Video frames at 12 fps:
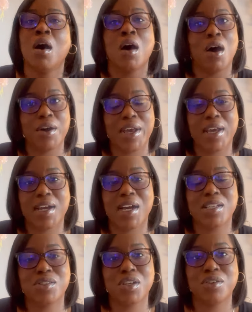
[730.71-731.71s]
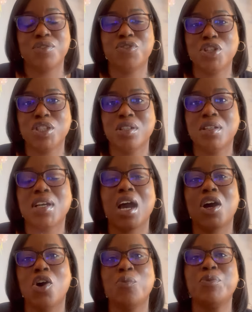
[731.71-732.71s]
Okay guys, so unfortunately,
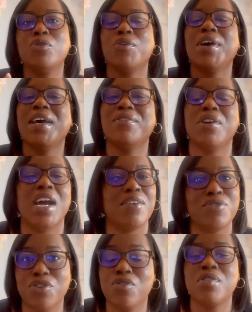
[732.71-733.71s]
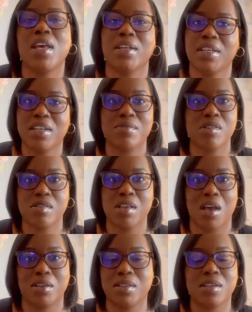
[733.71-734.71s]
I hope you don't ever have to use any of these
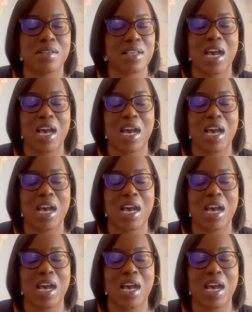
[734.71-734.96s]
tactics.